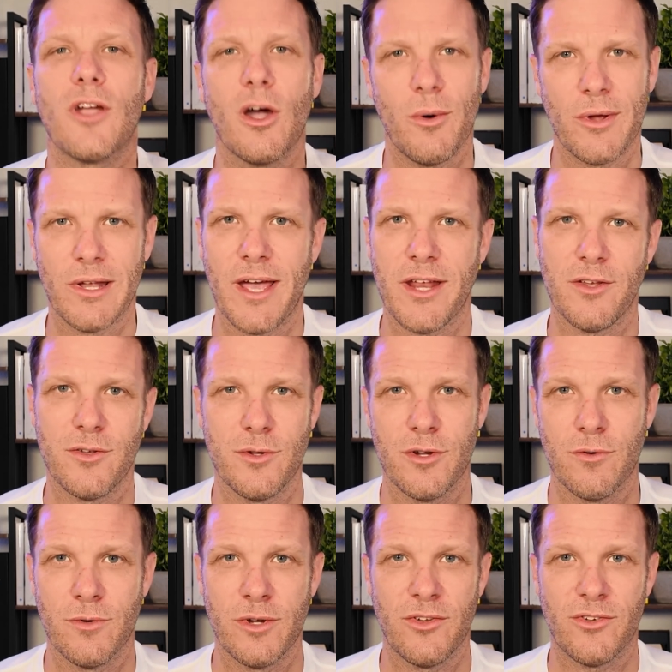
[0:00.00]
go online and do
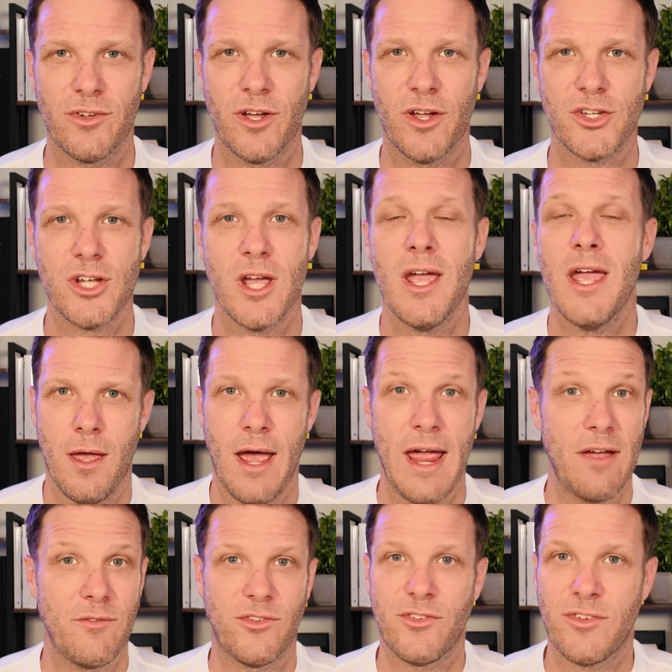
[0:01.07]
your research. I
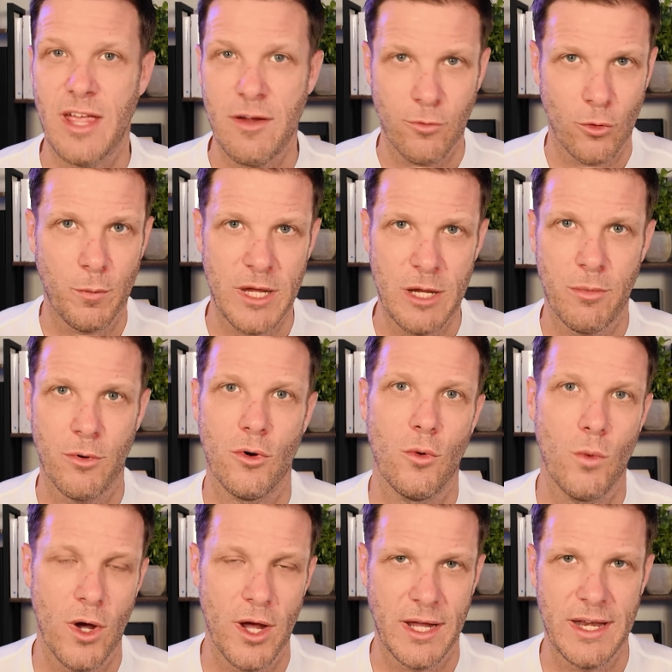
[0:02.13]
have several people who
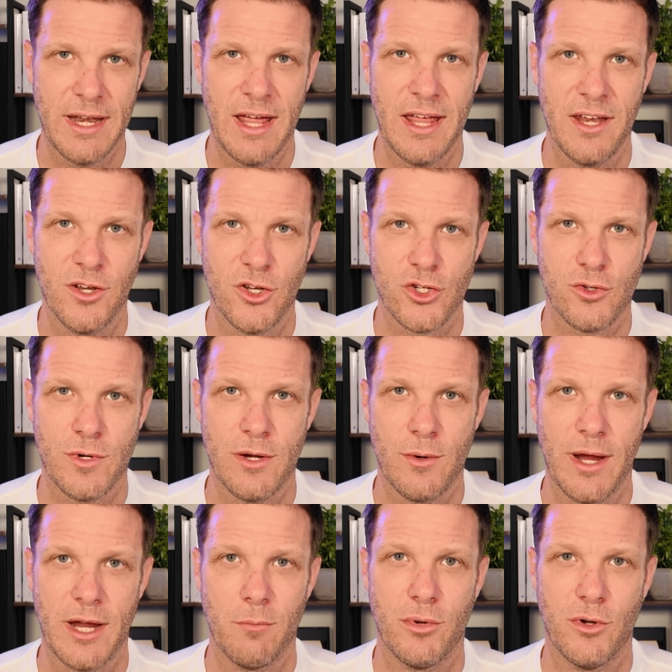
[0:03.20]
work in that industry
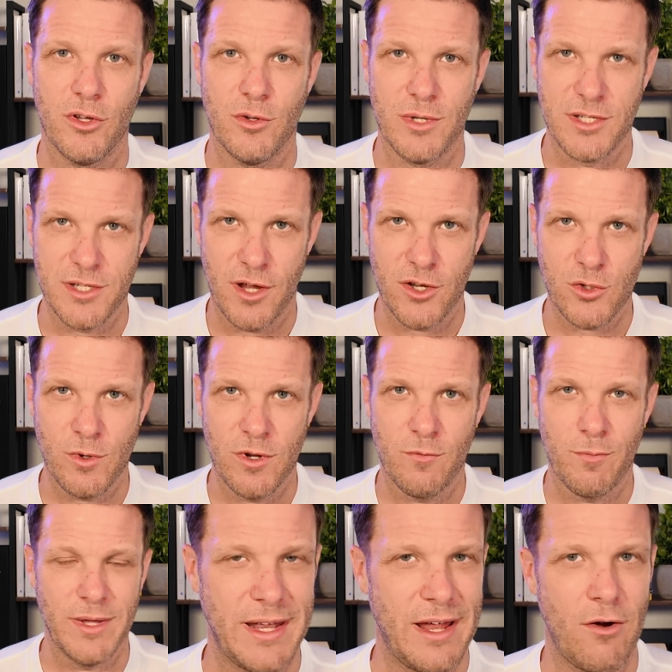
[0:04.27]
who I can put you in touch
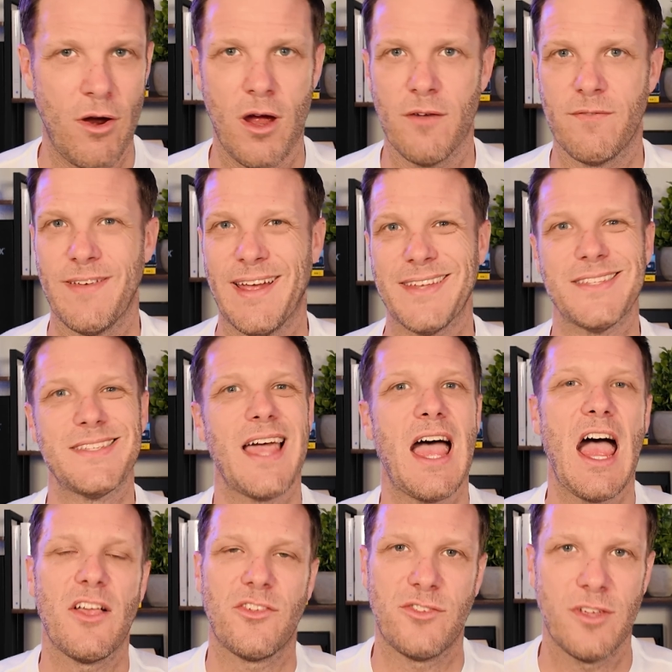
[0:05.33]
with, but there are
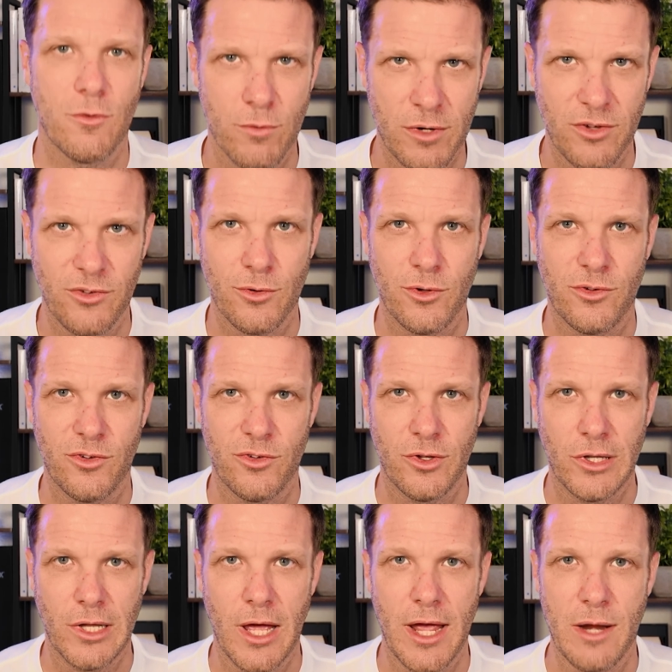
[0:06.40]
fantastic resources
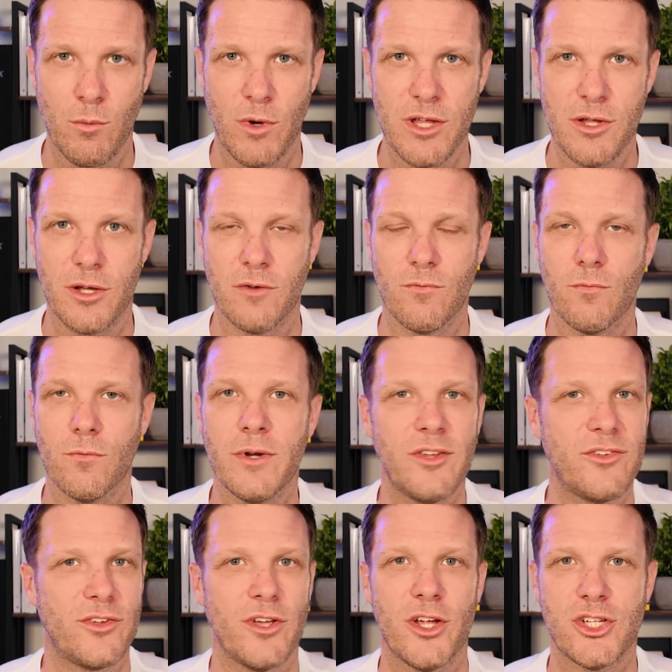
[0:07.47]
online where you can
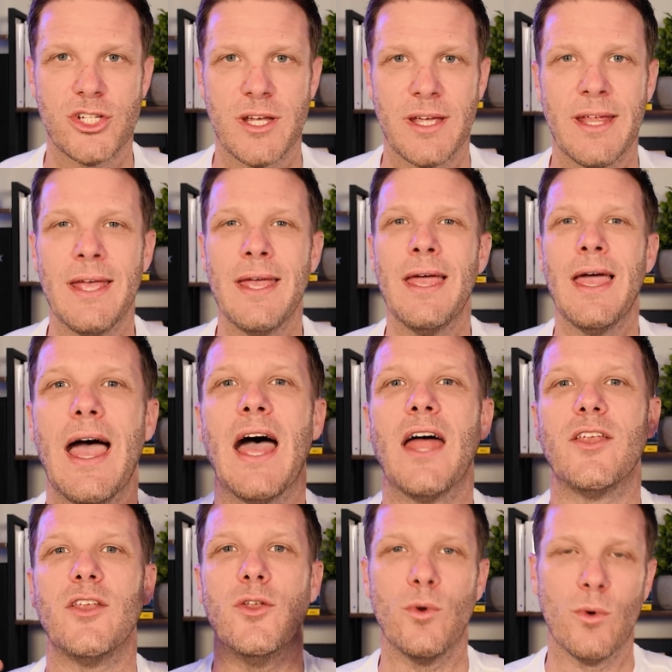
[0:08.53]
research it
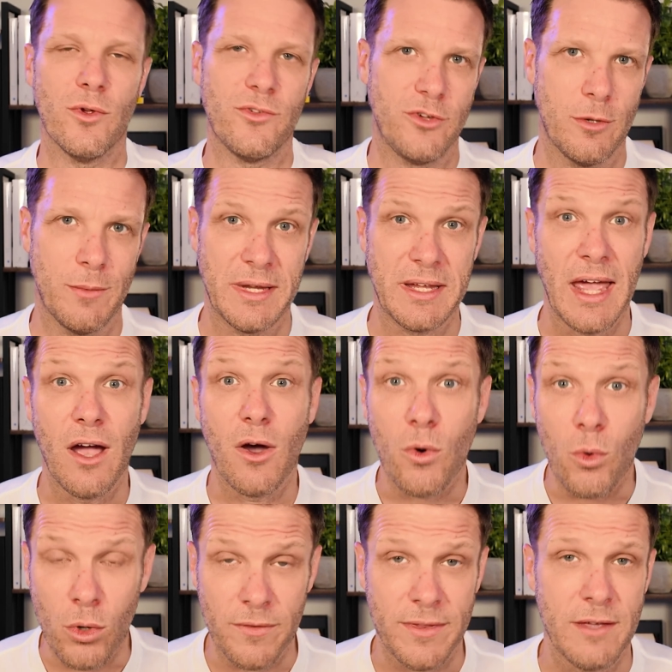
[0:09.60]
ad nauseum and get
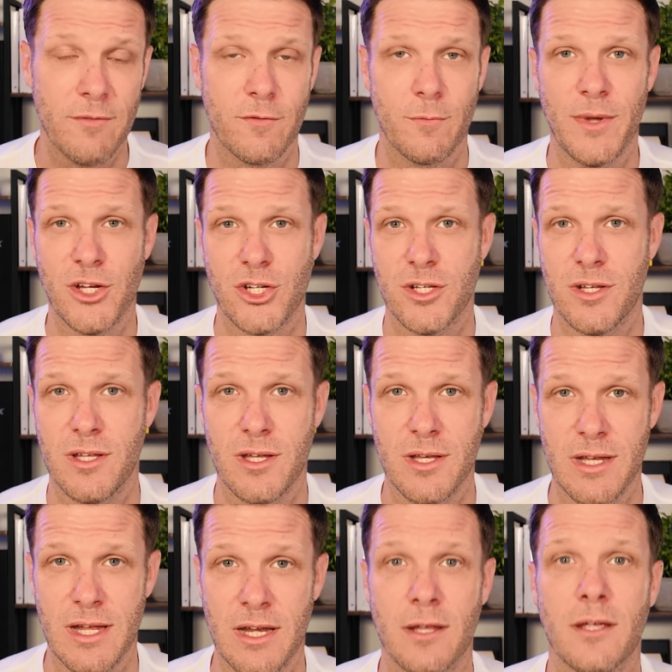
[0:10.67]
all of the information that you
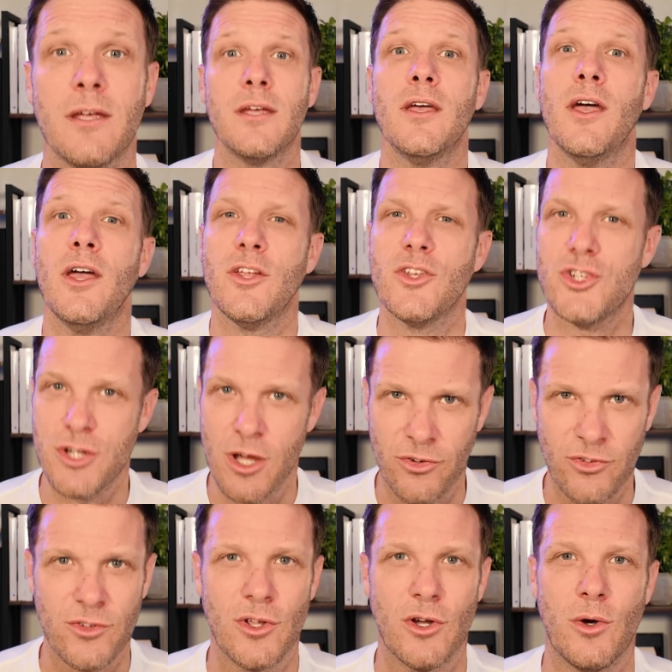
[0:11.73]
need.
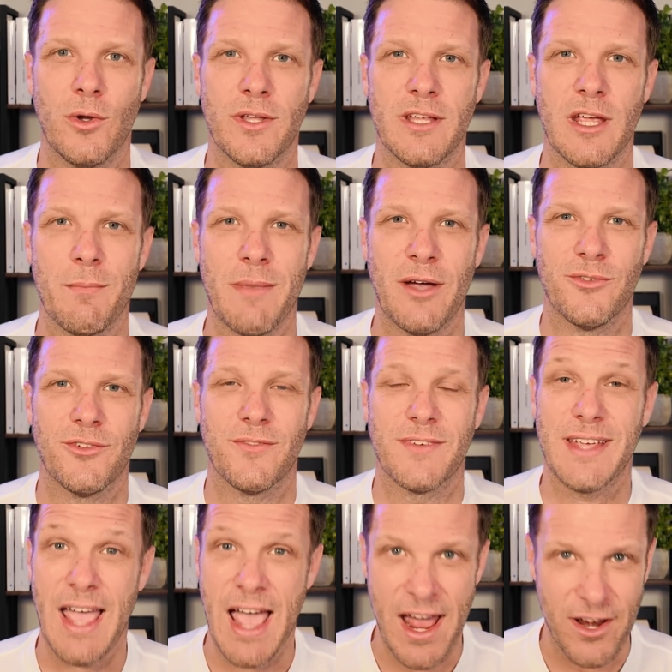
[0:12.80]
Just know that the amount
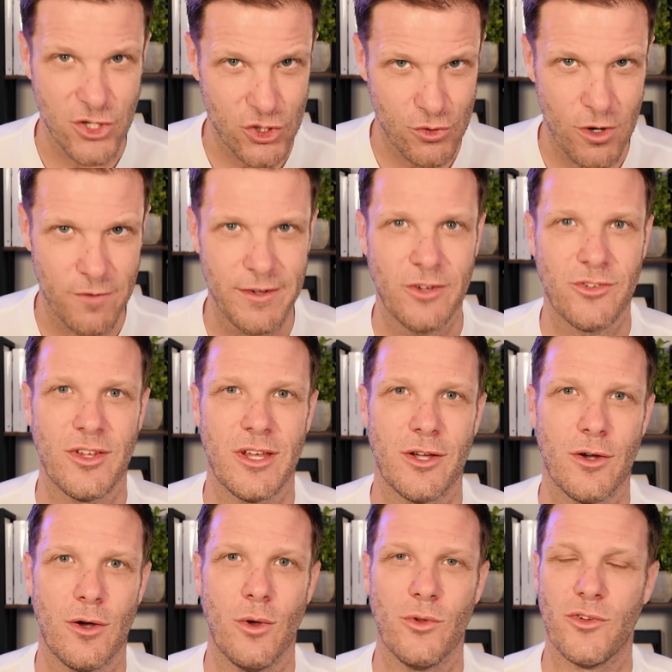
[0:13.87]
of catastrophic
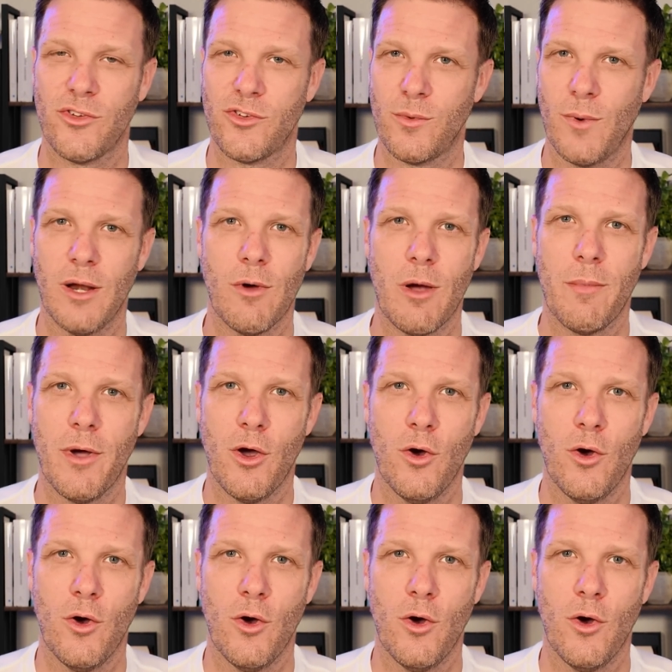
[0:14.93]
sinkholes that swallow up